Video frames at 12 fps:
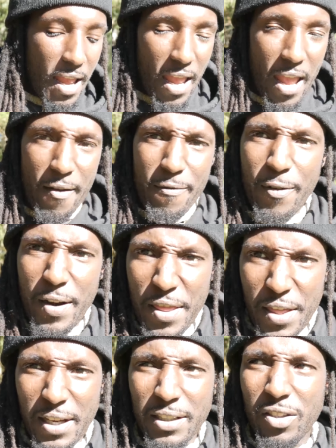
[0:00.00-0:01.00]

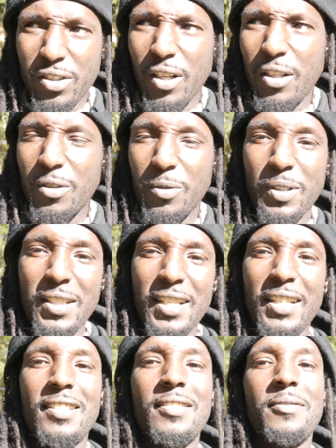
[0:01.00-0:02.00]
everything starts within.